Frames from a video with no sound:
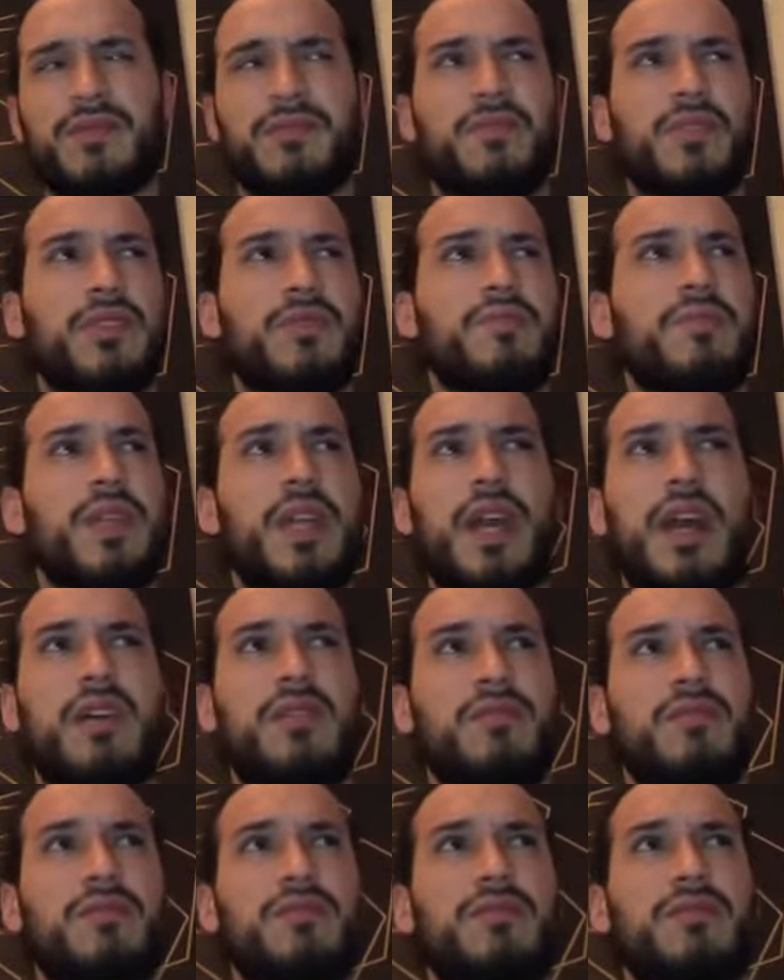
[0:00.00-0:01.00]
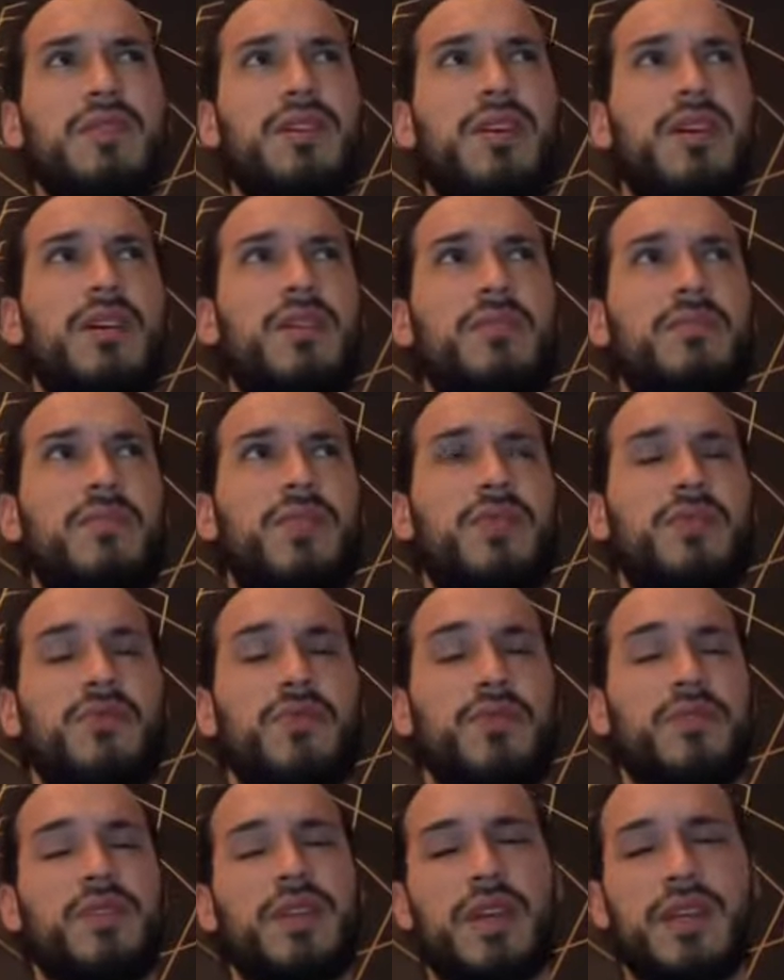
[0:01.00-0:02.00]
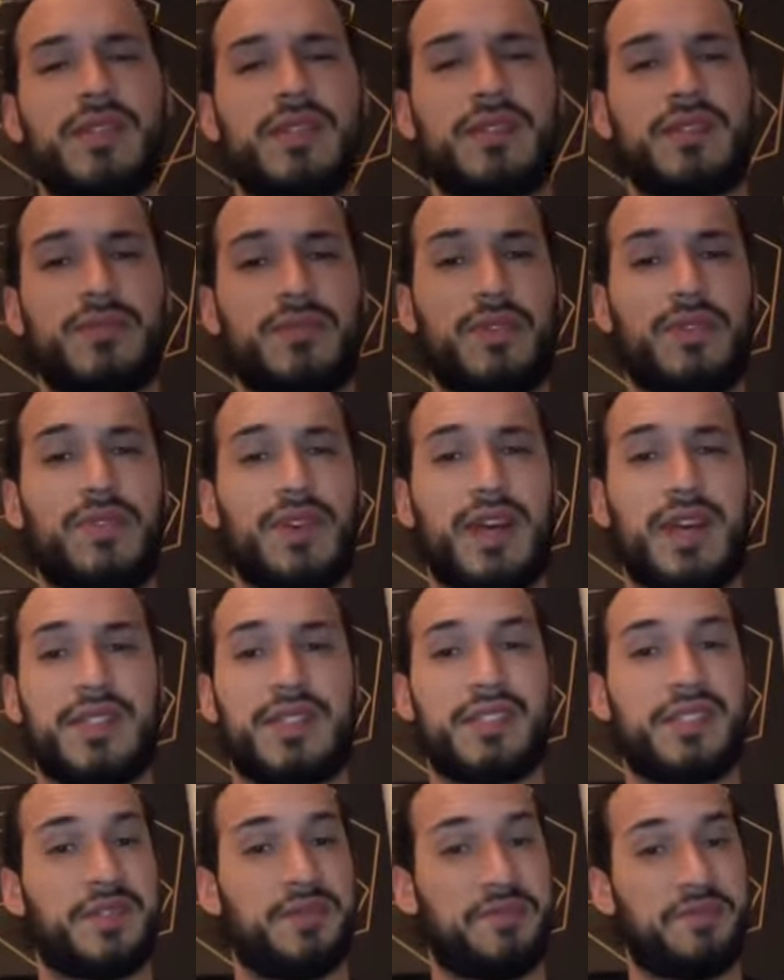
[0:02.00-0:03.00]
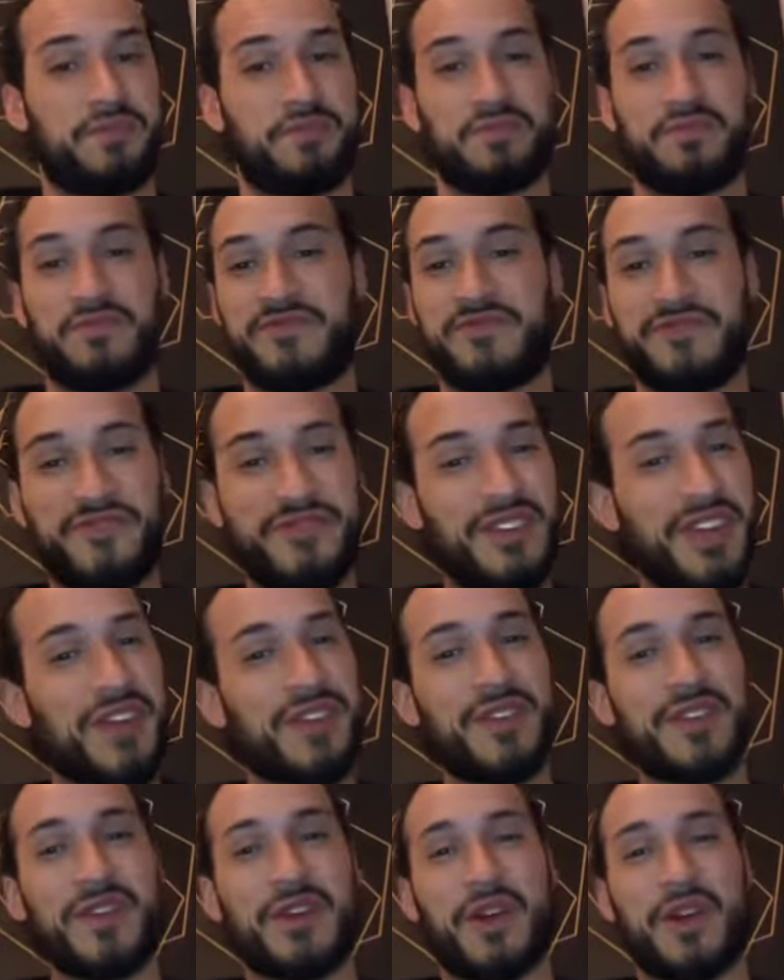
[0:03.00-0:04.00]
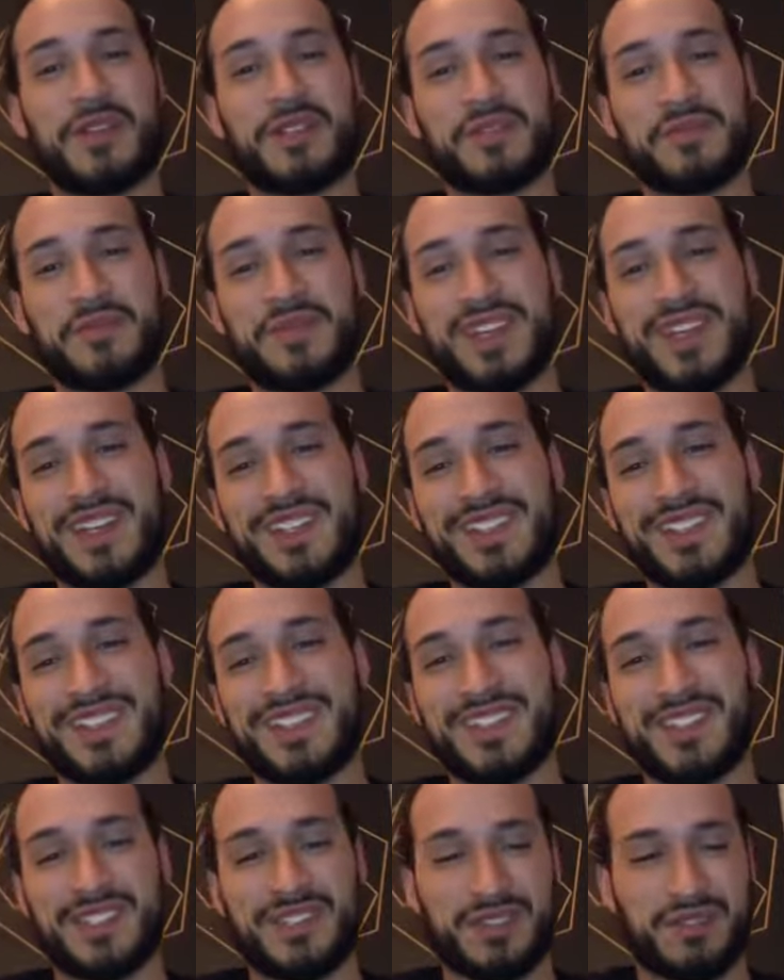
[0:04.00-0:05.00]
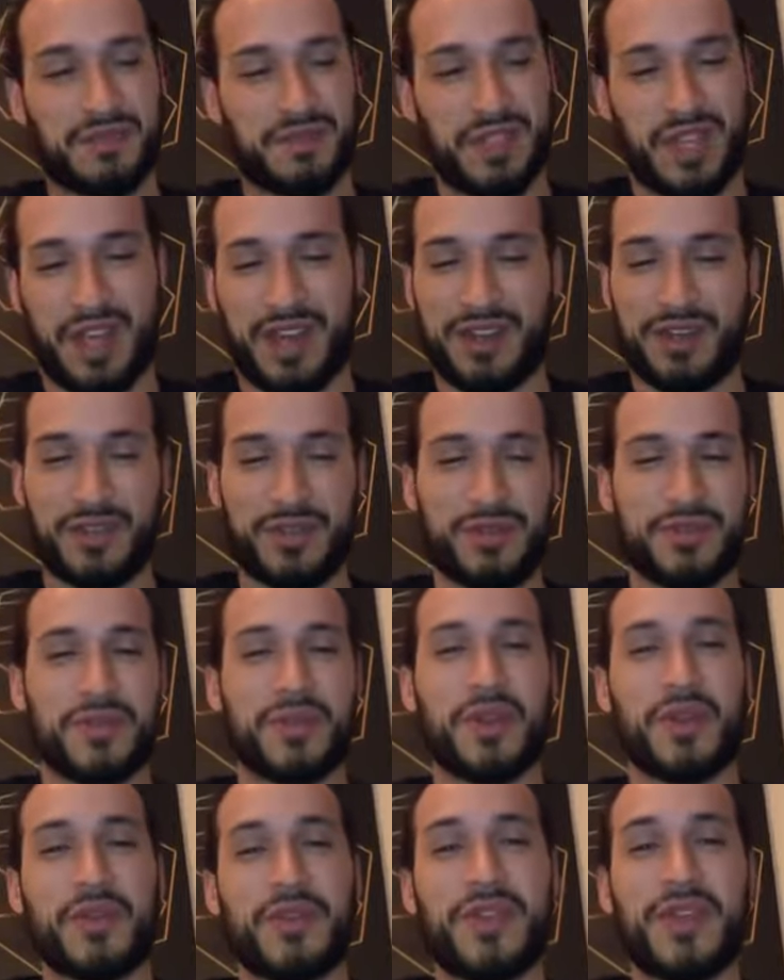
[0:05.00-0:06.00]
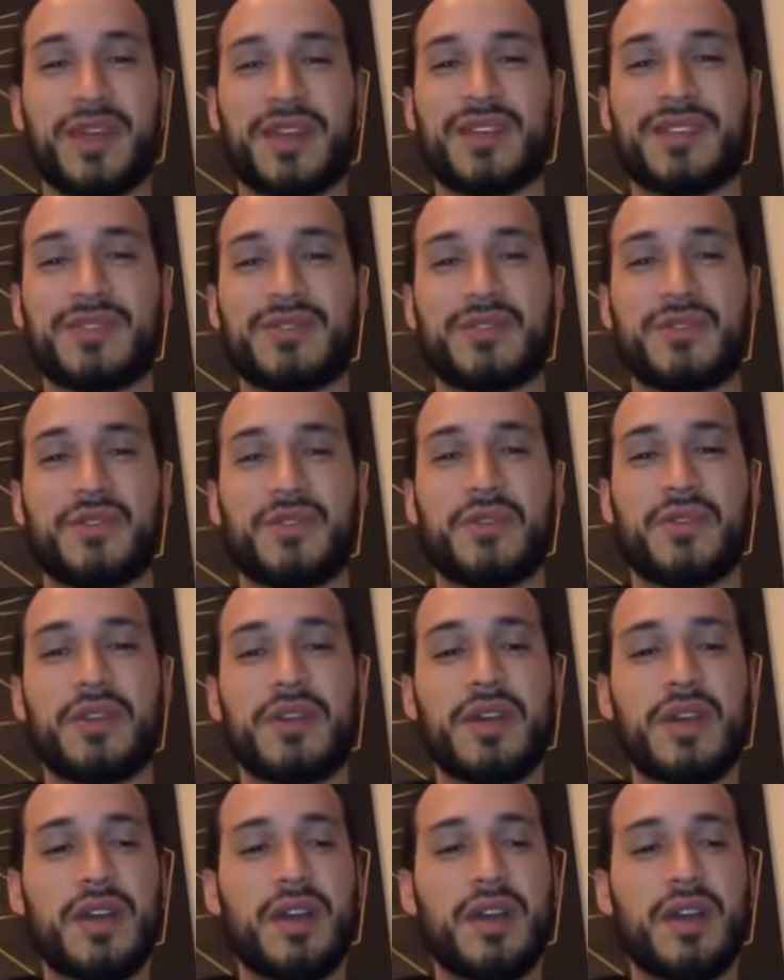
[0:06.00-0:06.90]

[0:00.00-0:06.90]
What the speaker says: We've been out a few nights and we've had some very awesome nights just kind of doing our thing. So